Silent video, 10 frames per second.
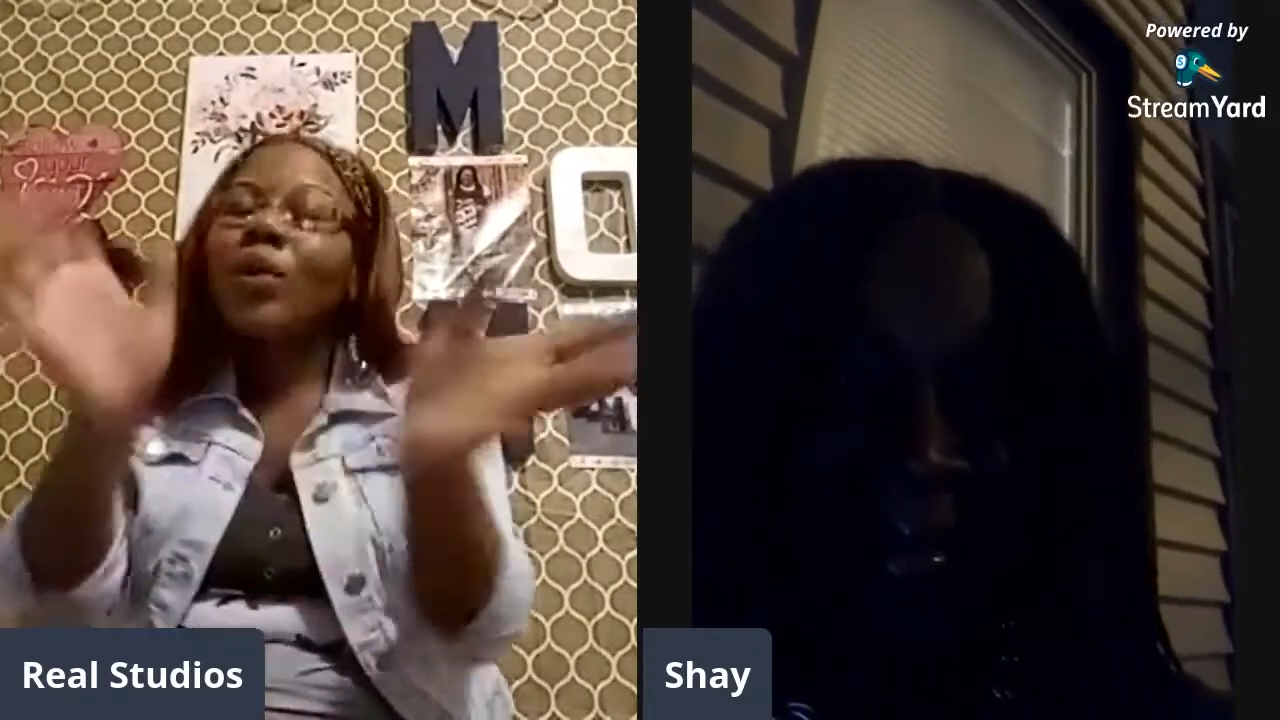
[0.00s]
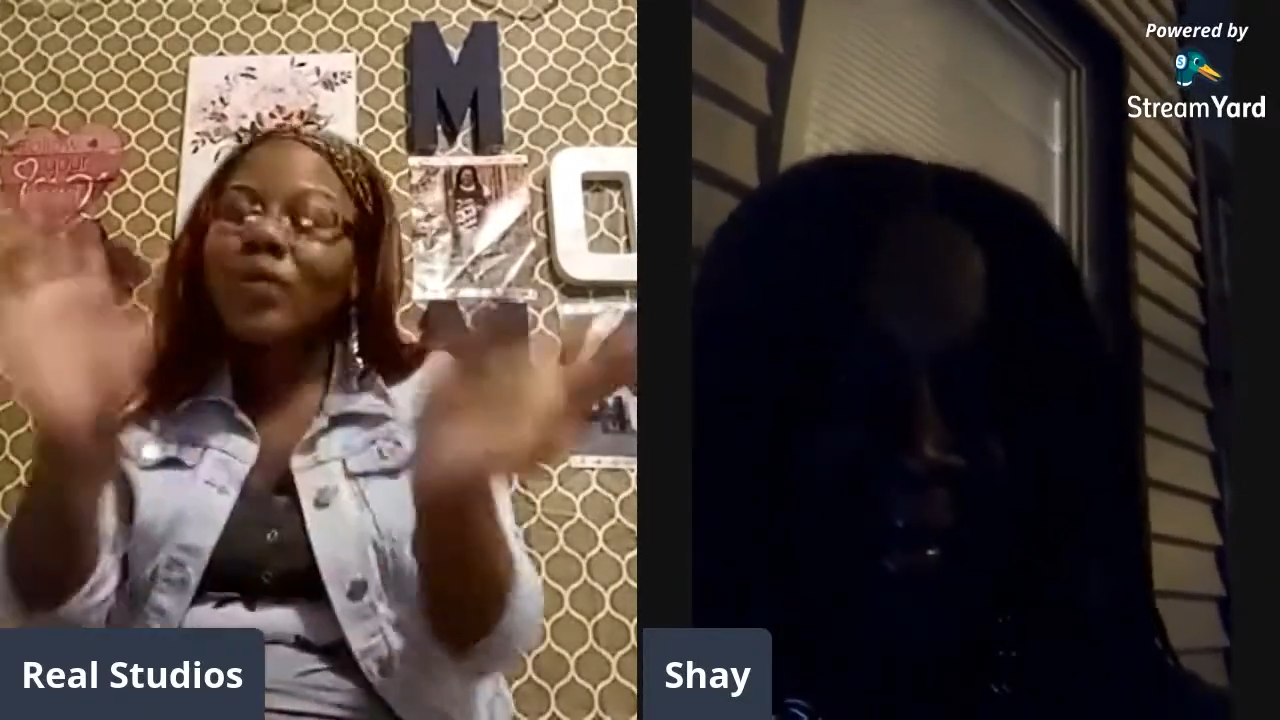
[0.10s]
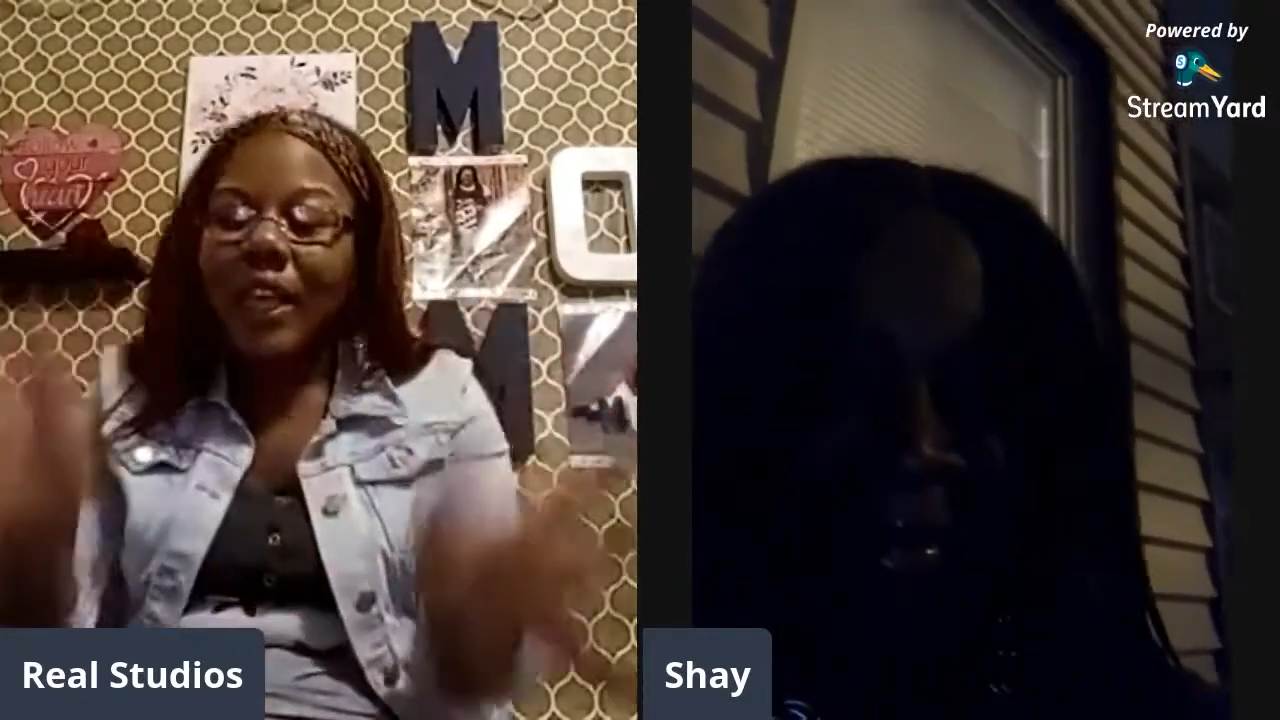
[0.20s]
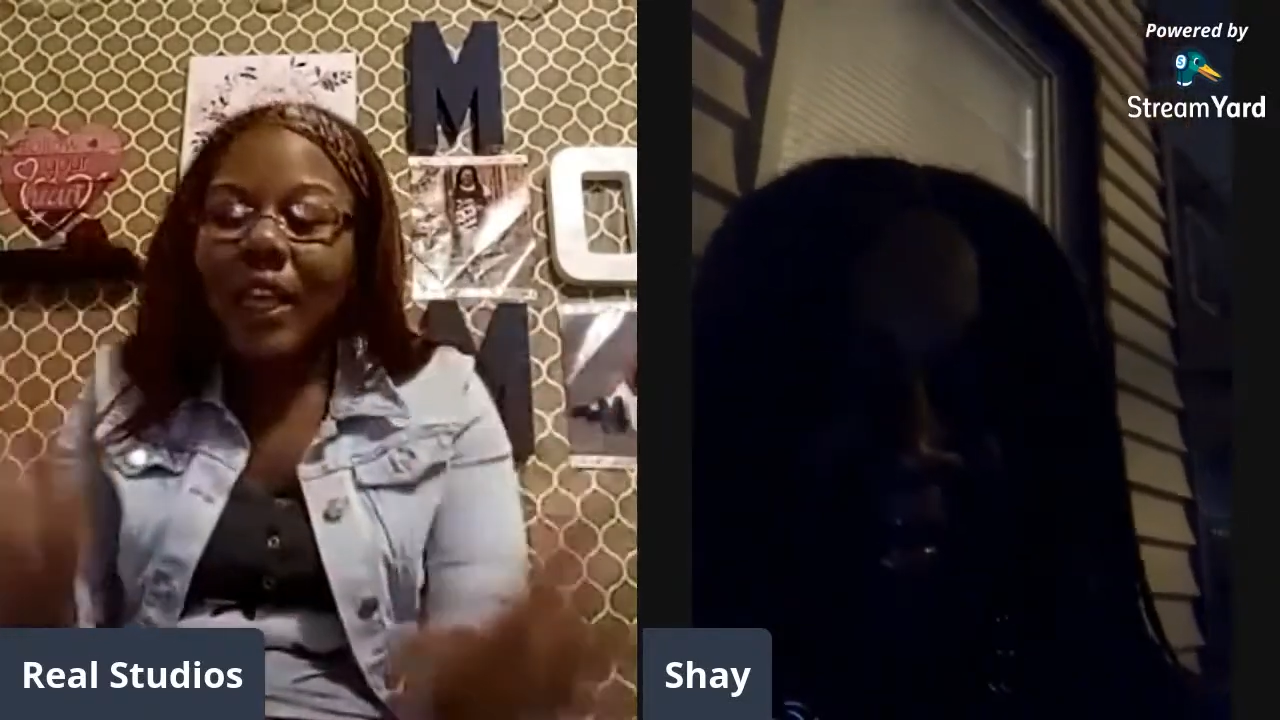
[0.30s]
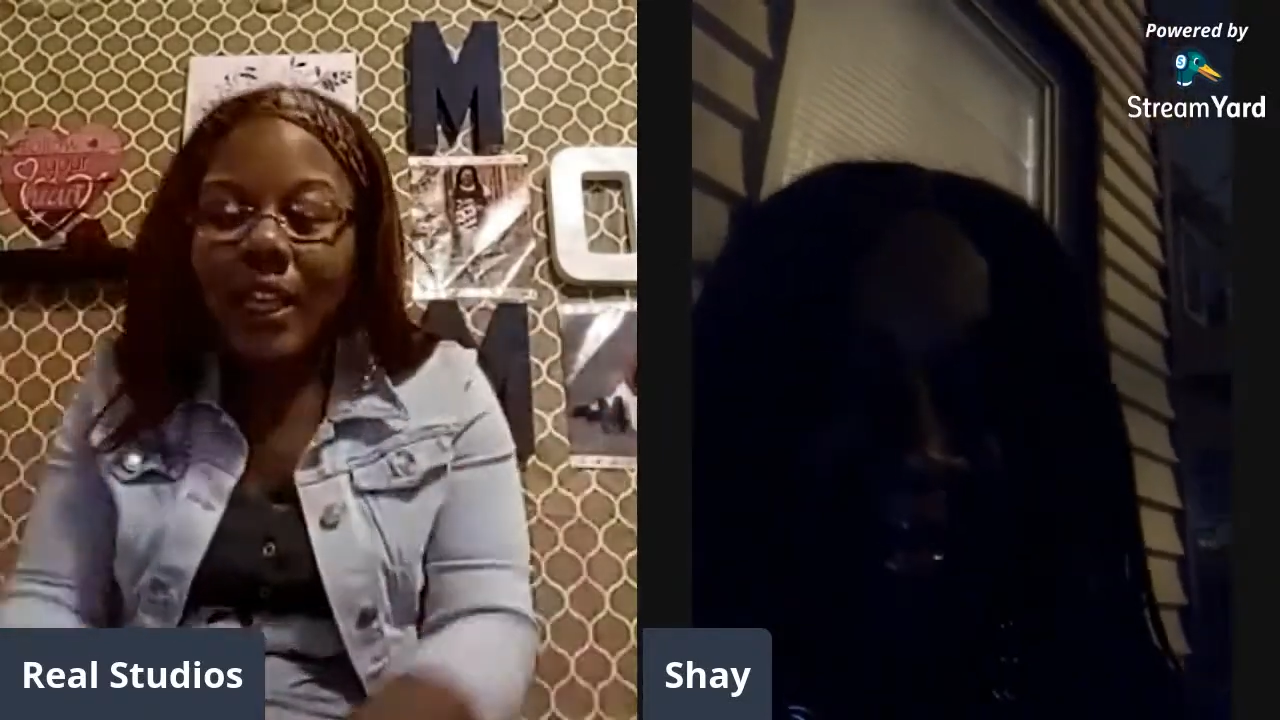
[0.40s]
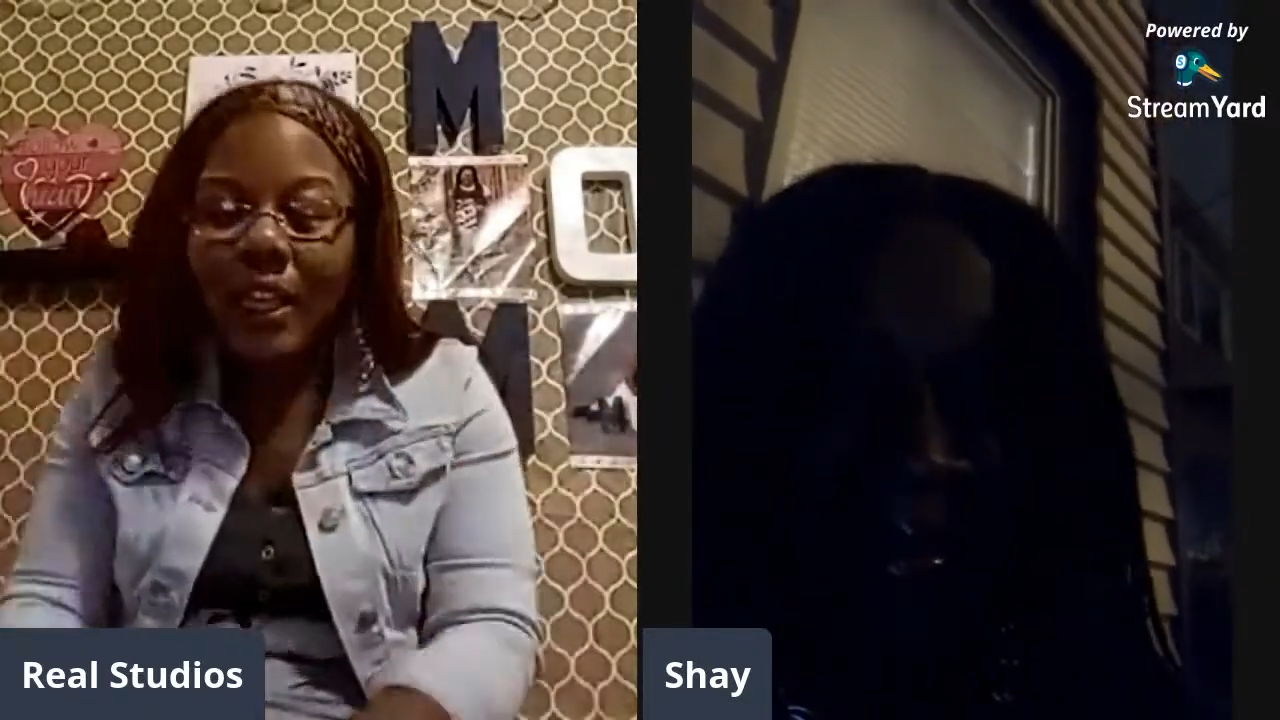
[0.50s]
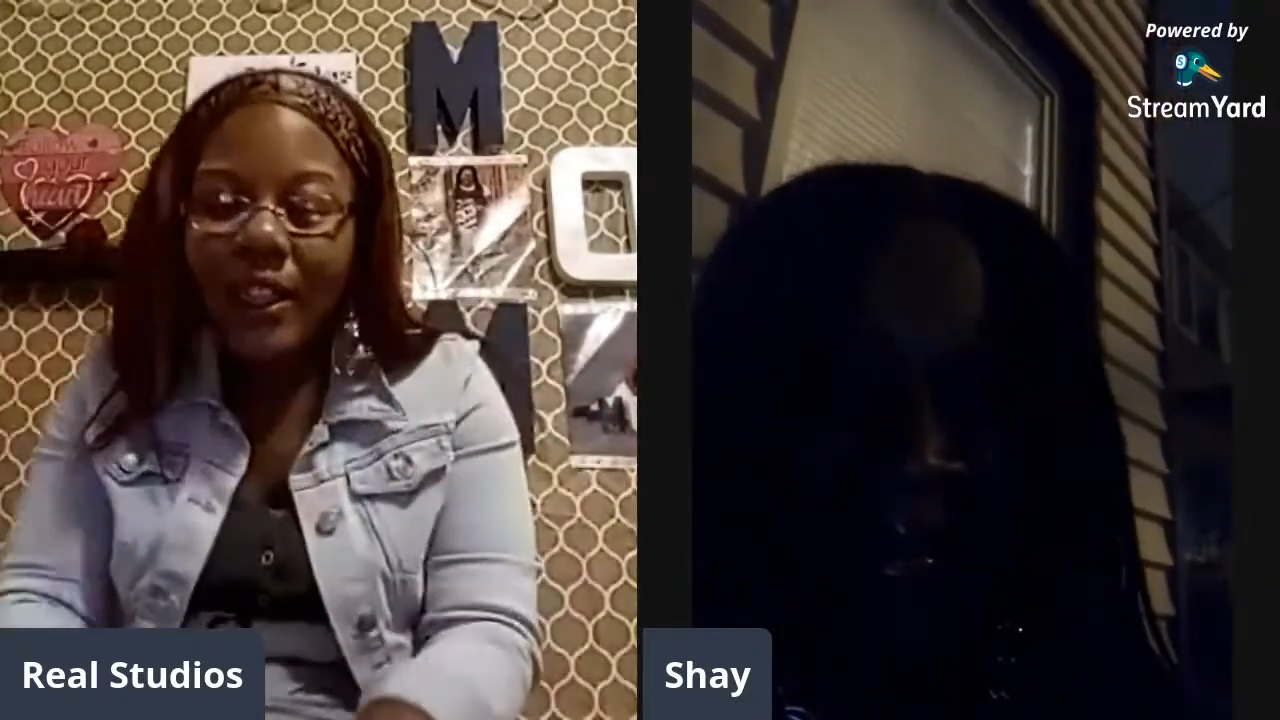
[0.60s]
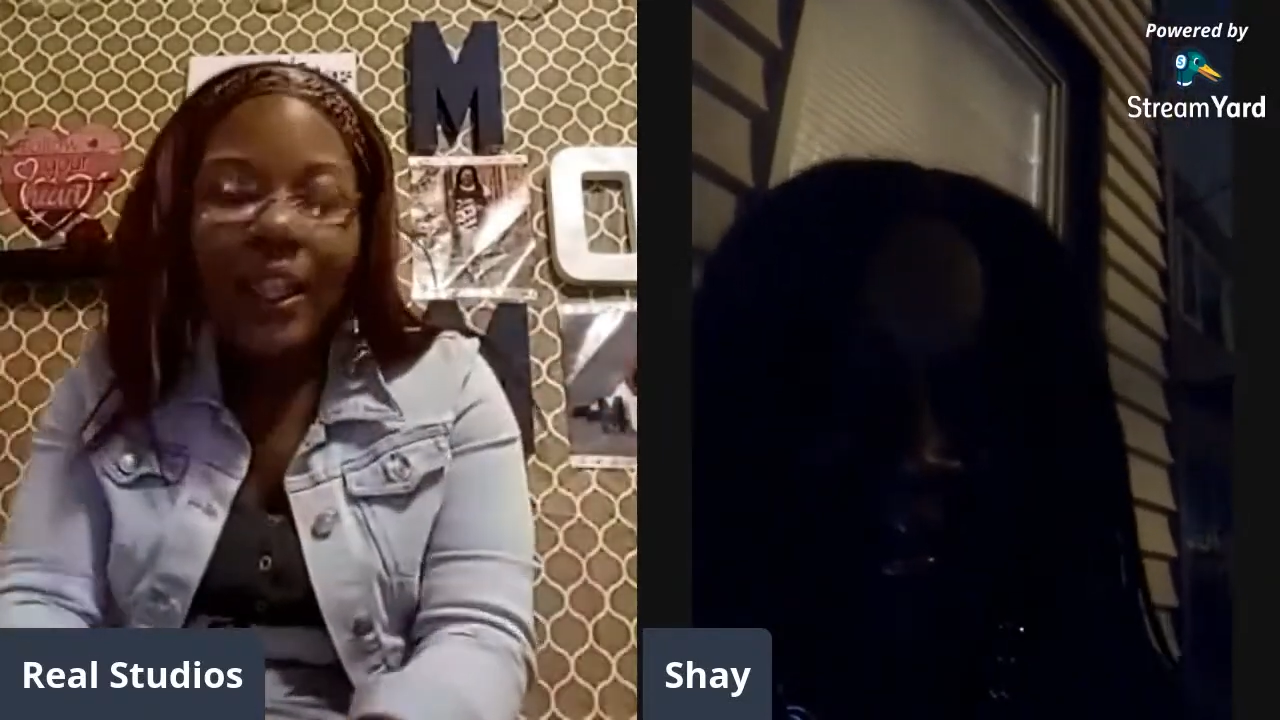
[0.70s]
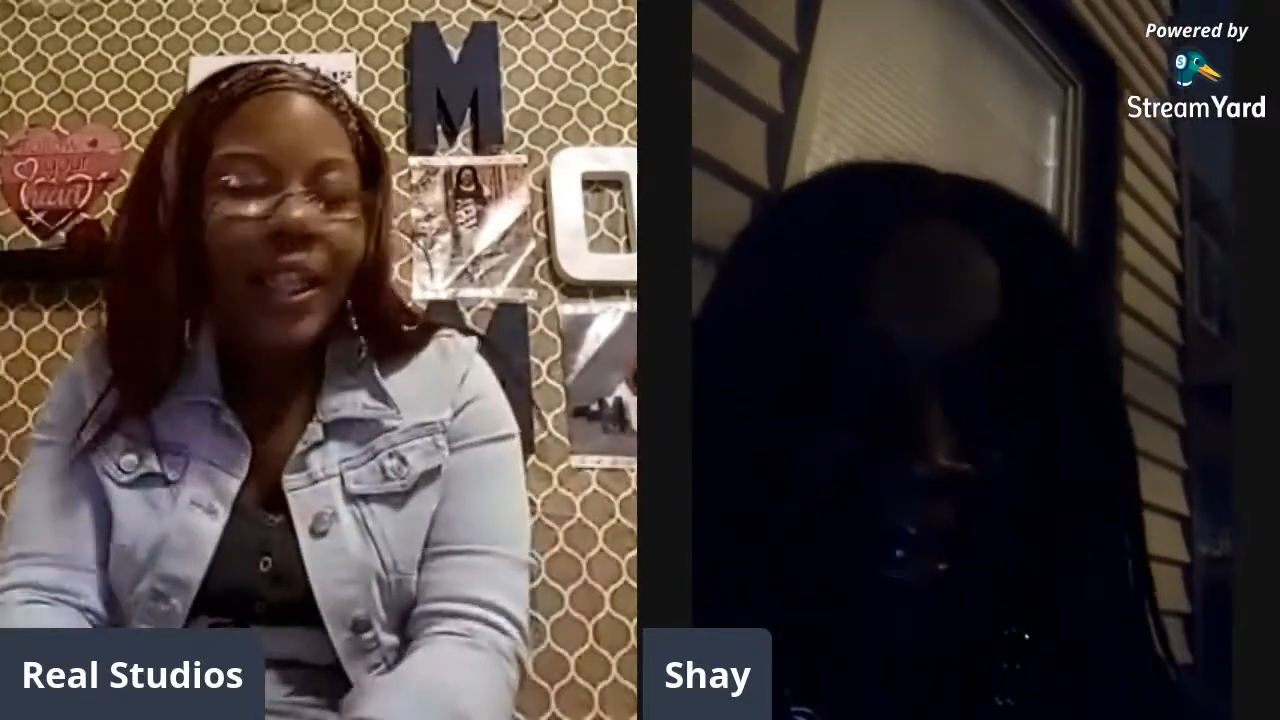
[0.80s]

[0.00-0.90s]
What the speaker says: say nothing.